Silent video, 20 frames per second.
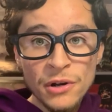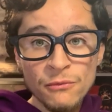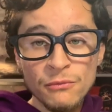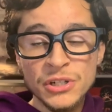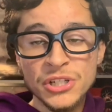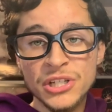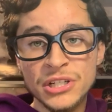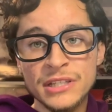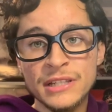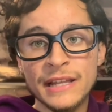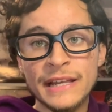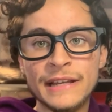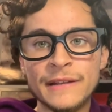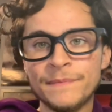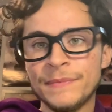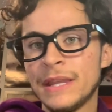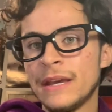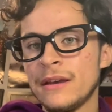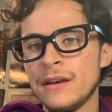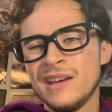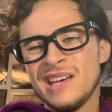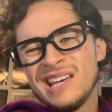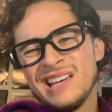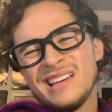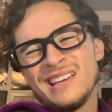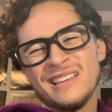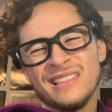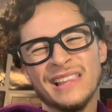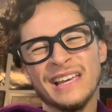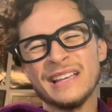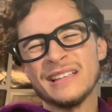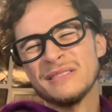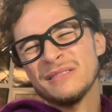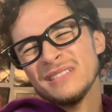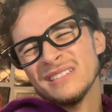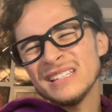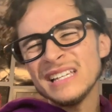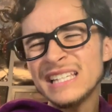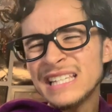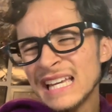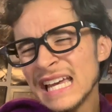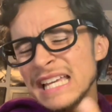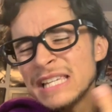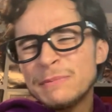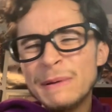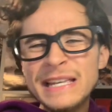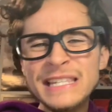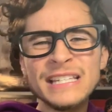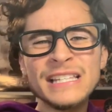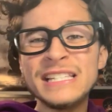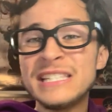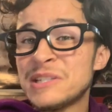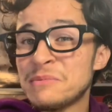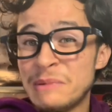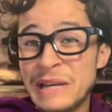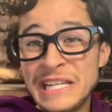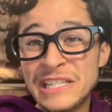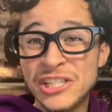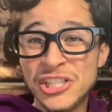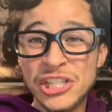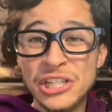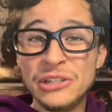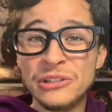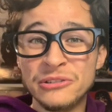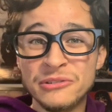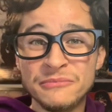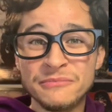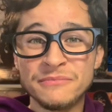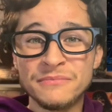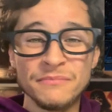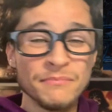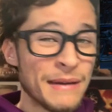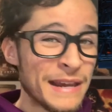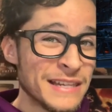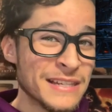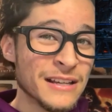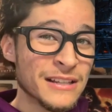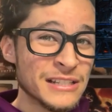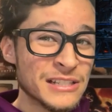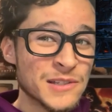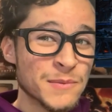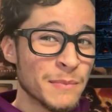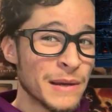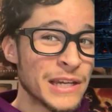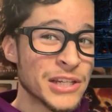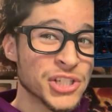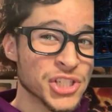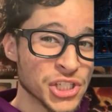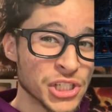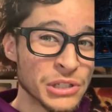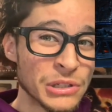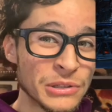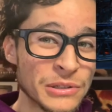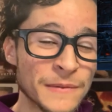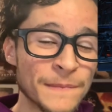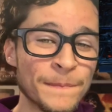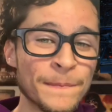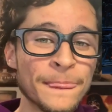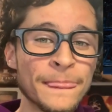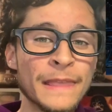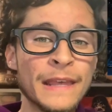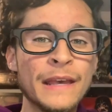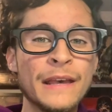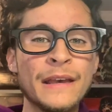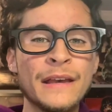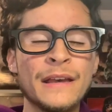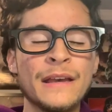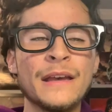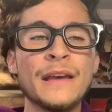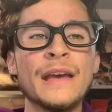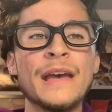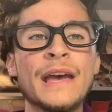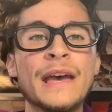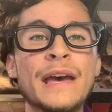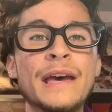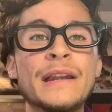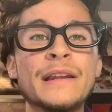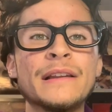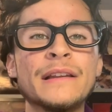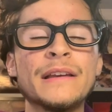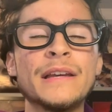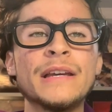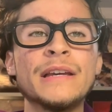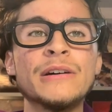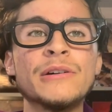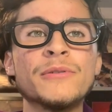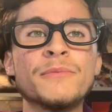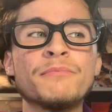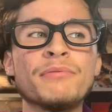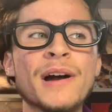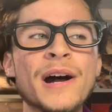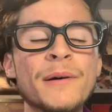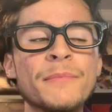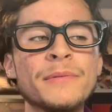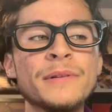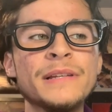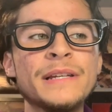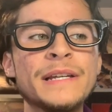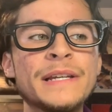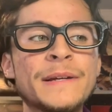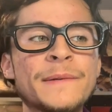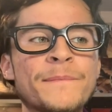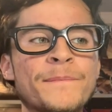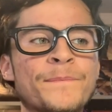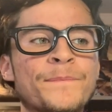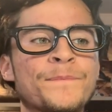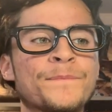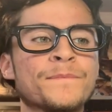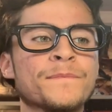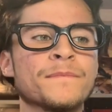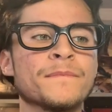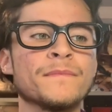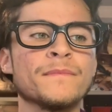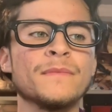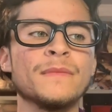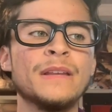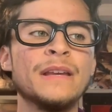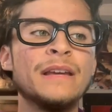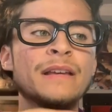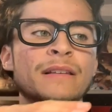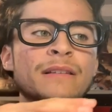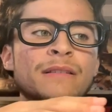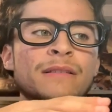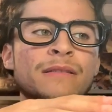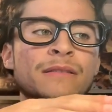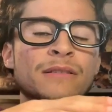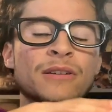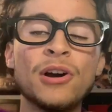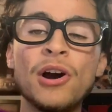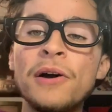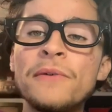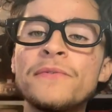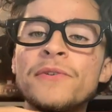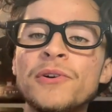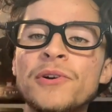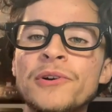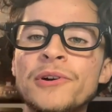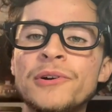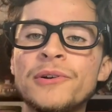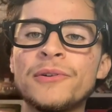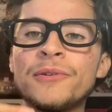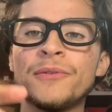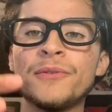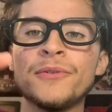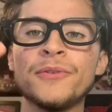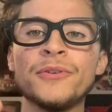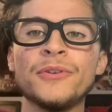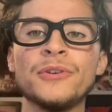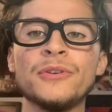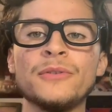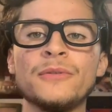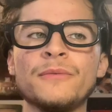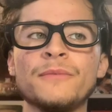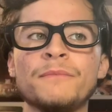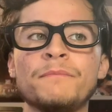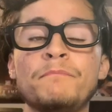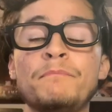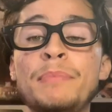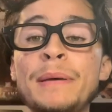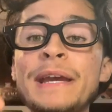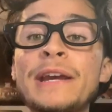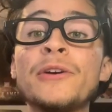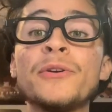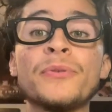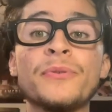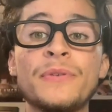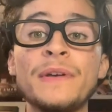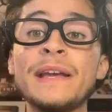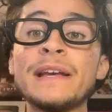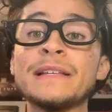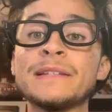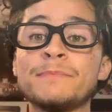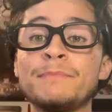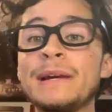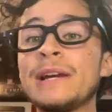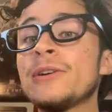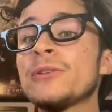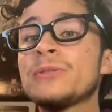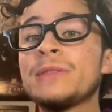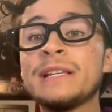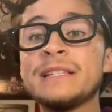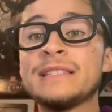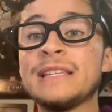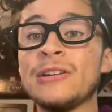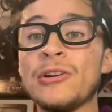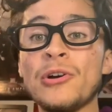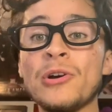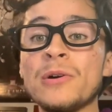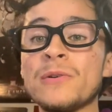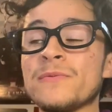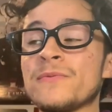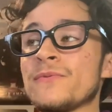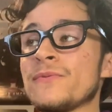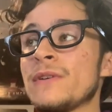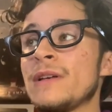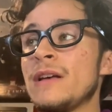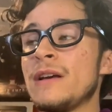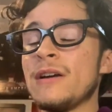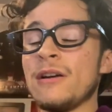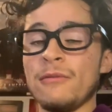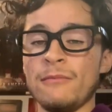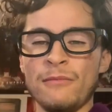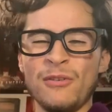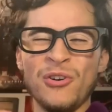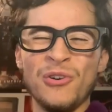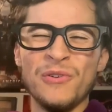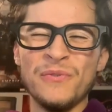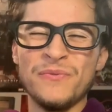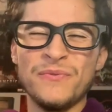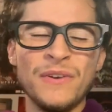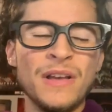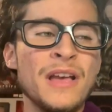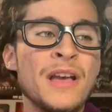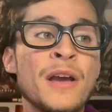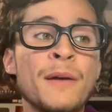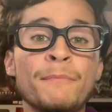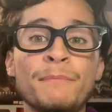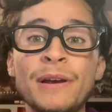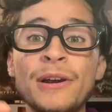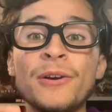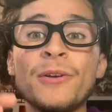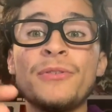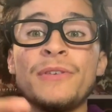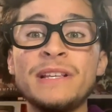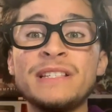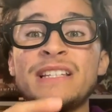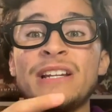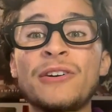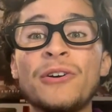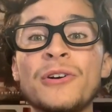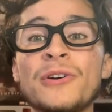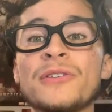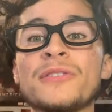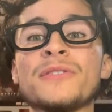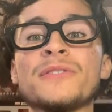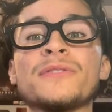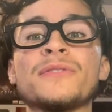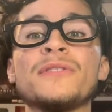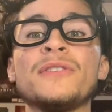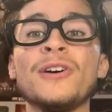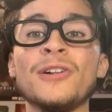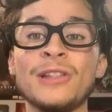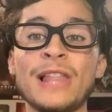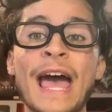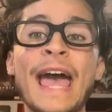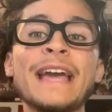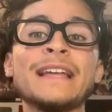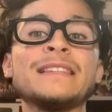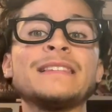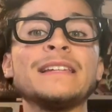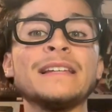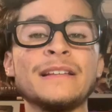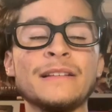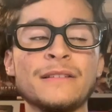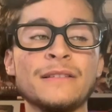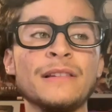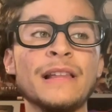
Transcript: which is like it's basically space shield, and it'll probably cover bigger things than Earth, bigger things than Earth, galactic